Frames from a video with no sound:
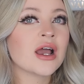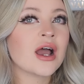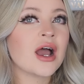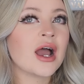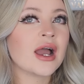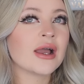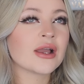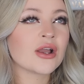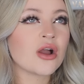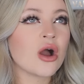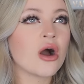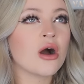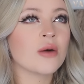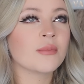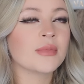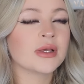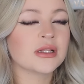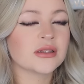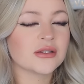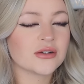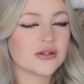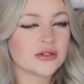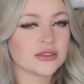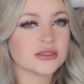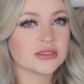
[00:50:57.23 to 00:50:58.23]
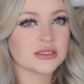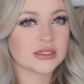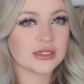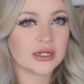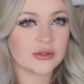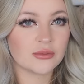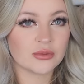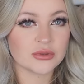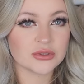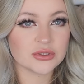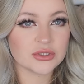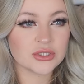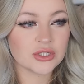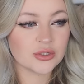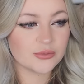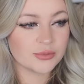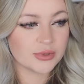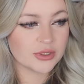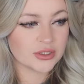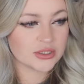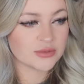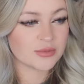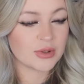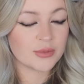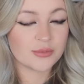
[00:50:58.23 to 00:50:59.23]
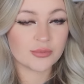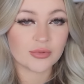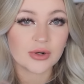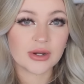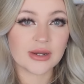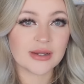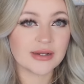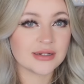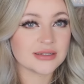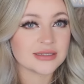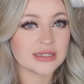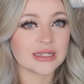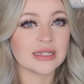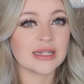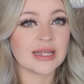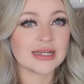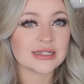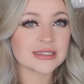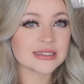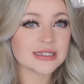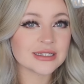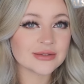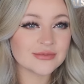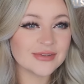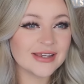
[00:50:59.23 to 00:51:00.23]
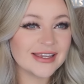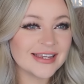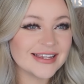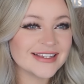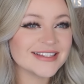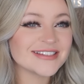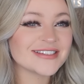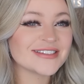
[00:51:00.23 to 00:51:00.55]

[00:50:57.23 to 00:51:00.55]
I can't make the content I want to because my brain isn't letting me.